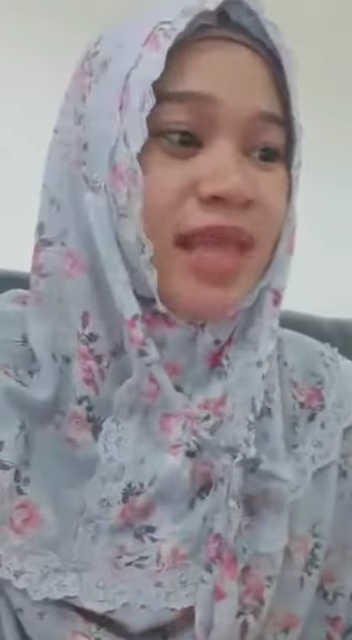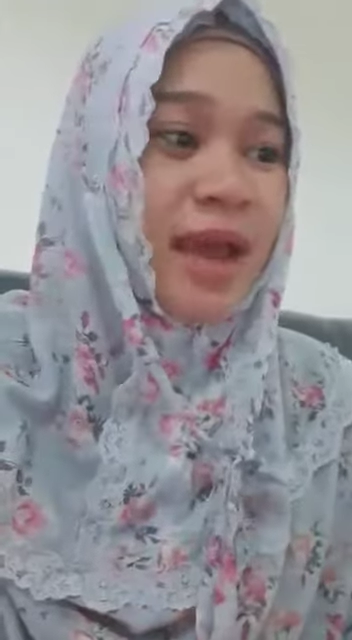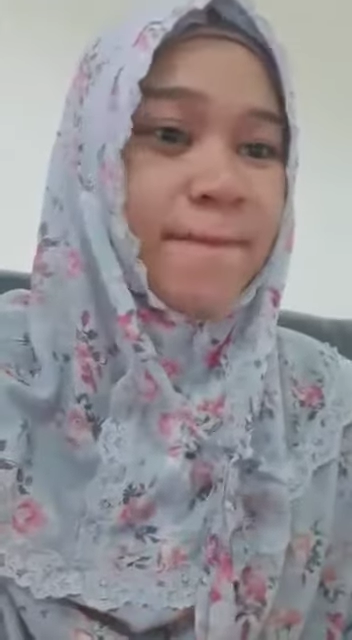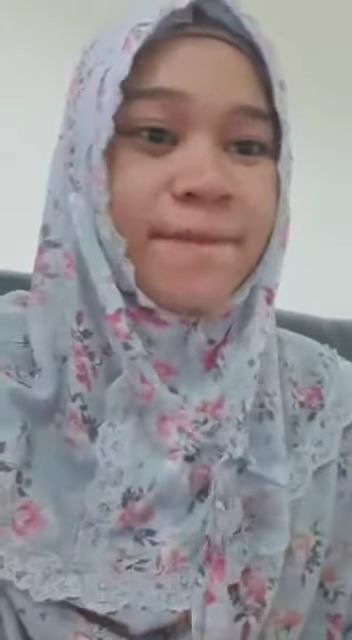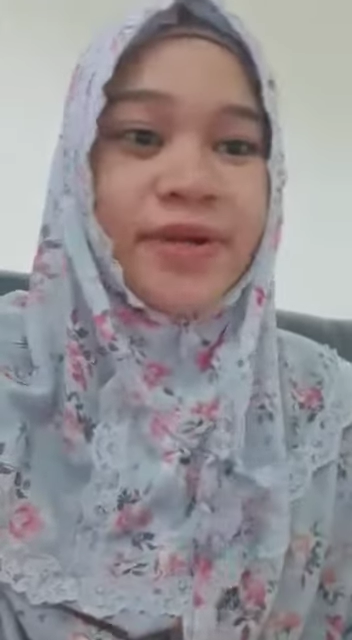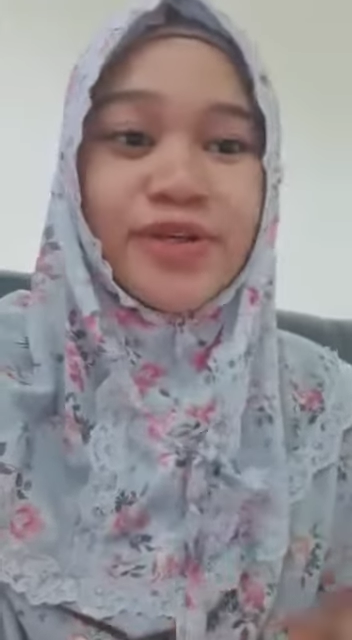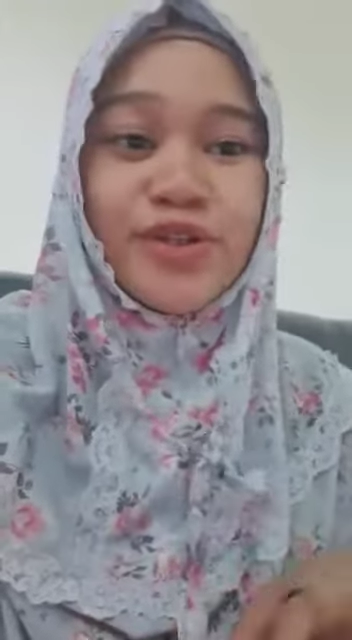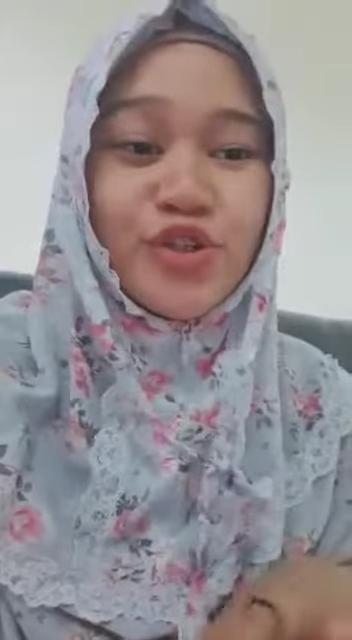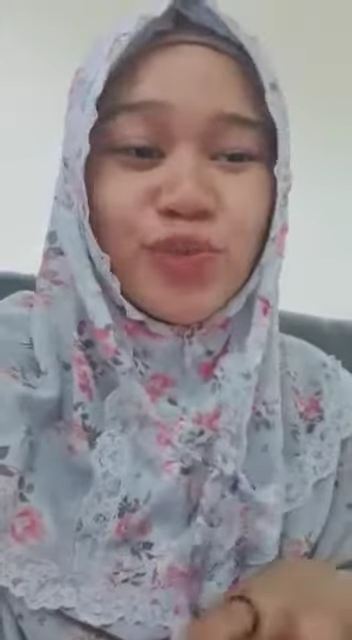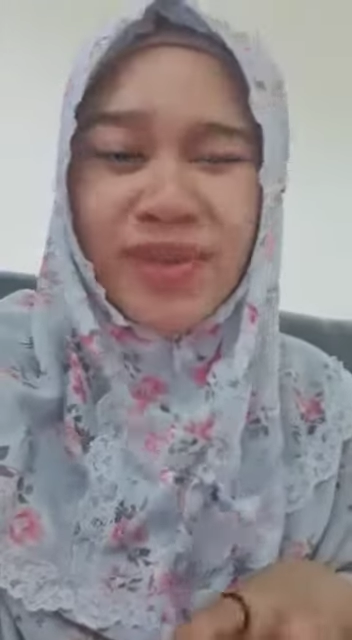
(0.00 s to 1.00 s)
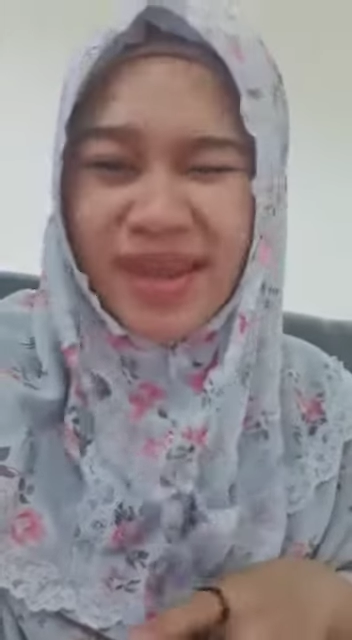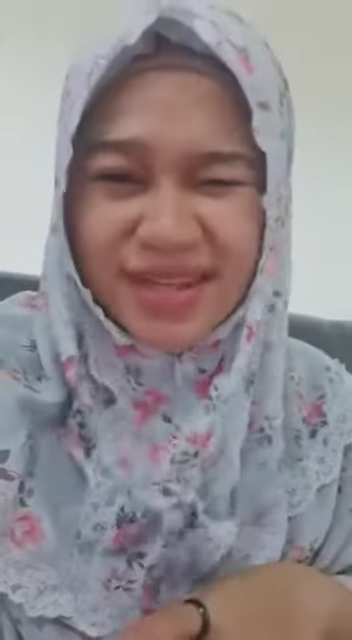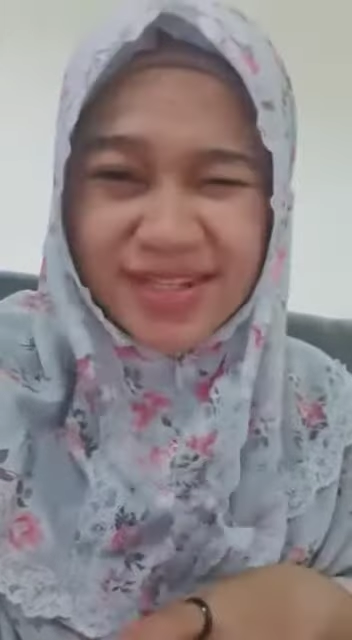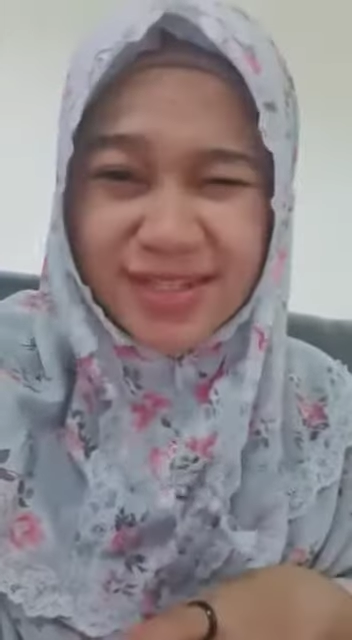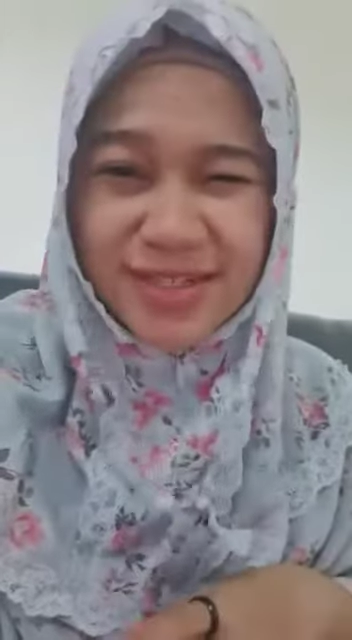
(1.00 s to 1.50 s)
appears to be
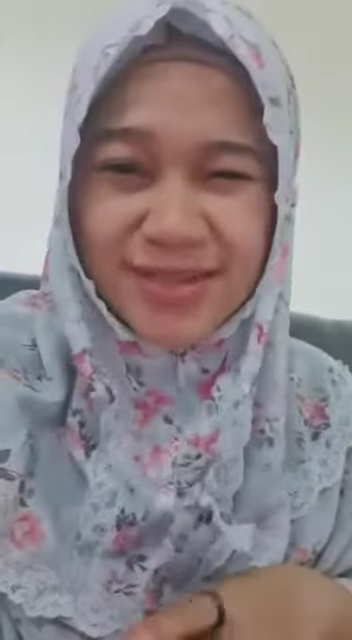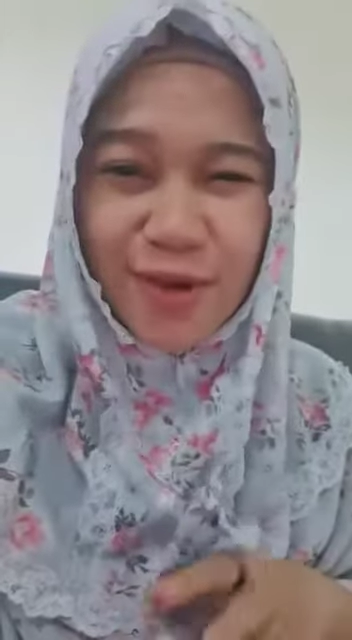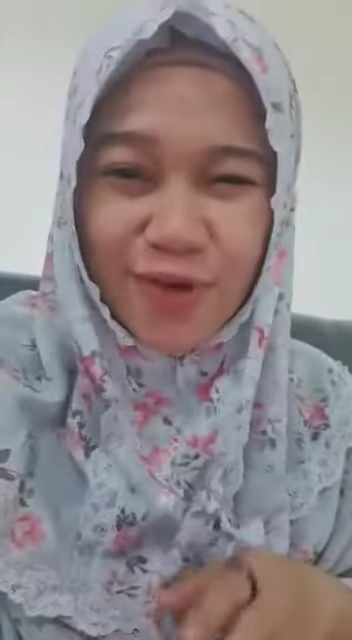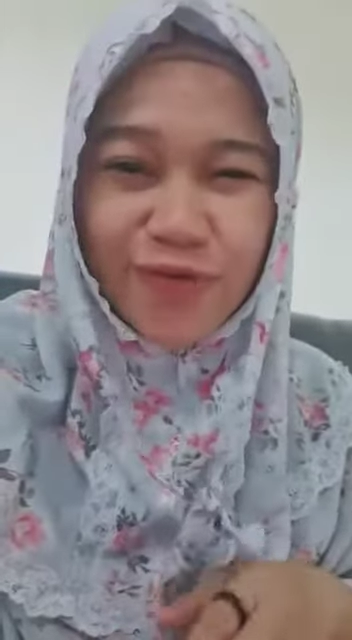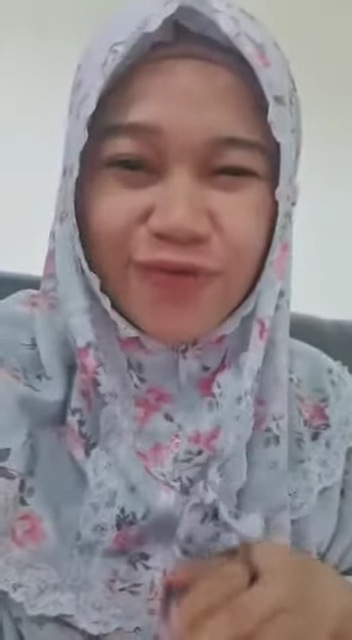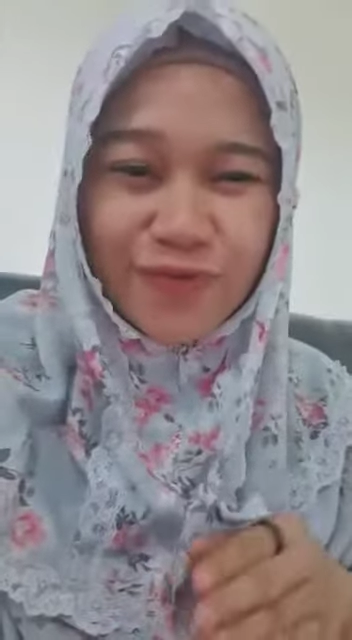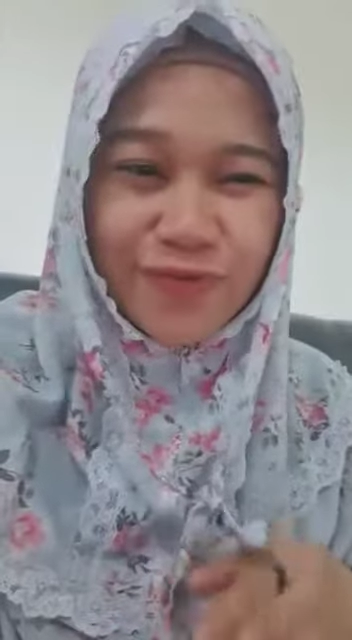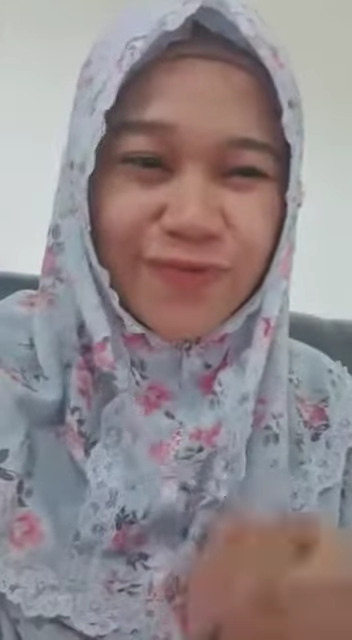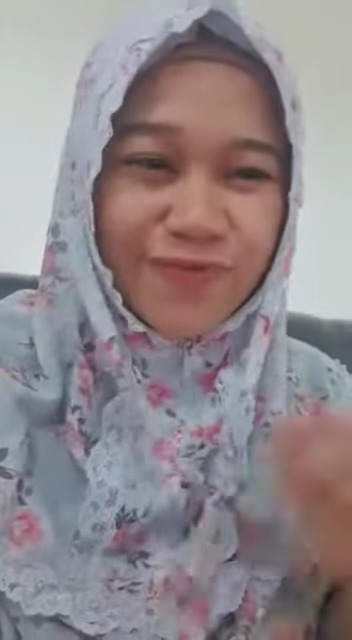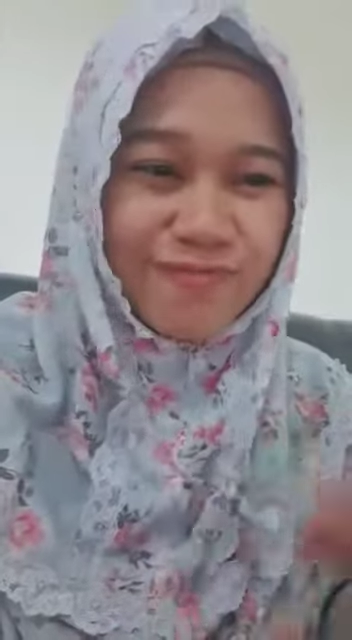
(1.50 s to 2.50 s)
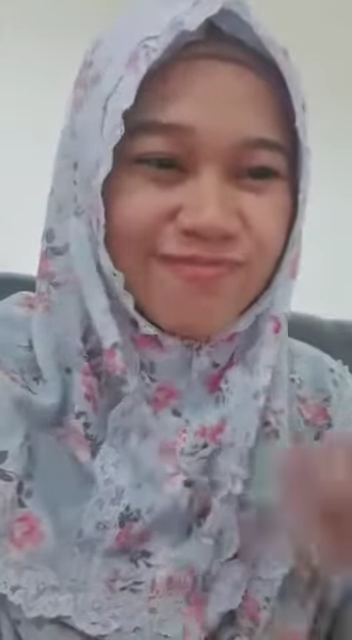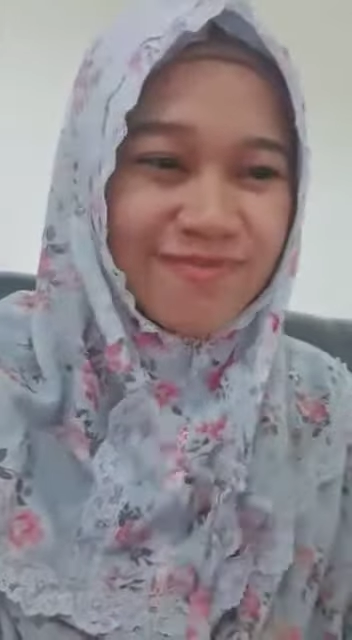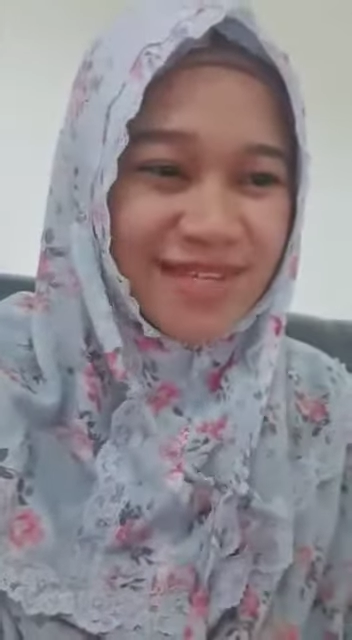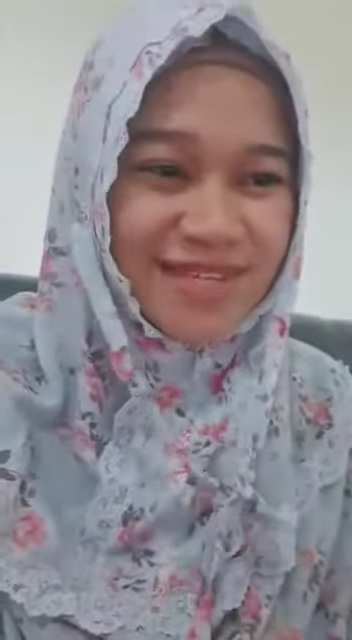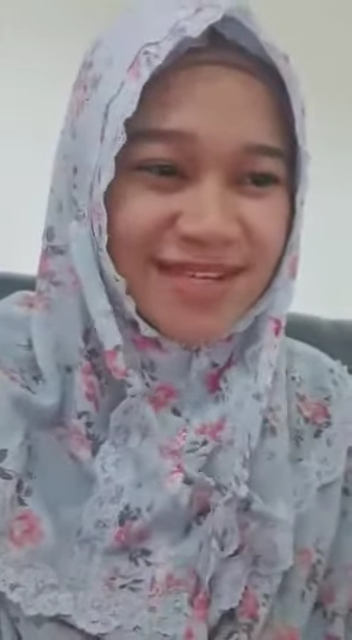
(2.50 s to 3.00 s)
less
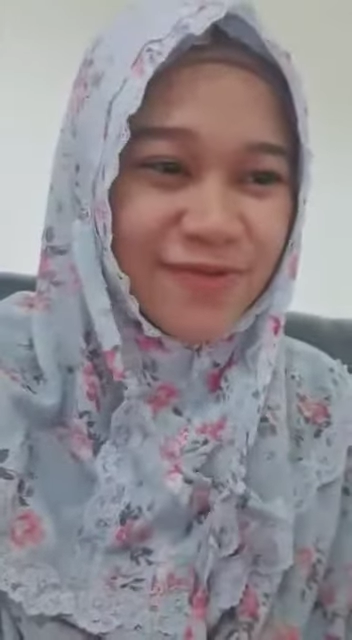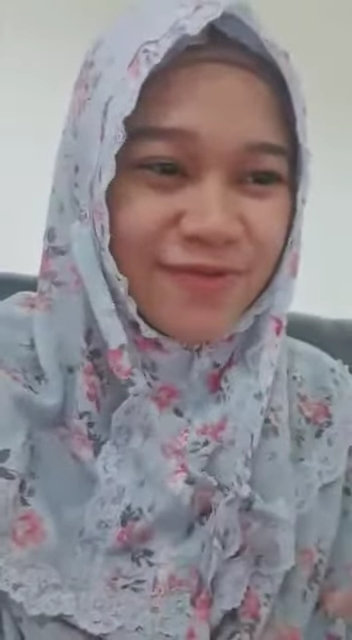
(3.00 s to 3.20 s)
often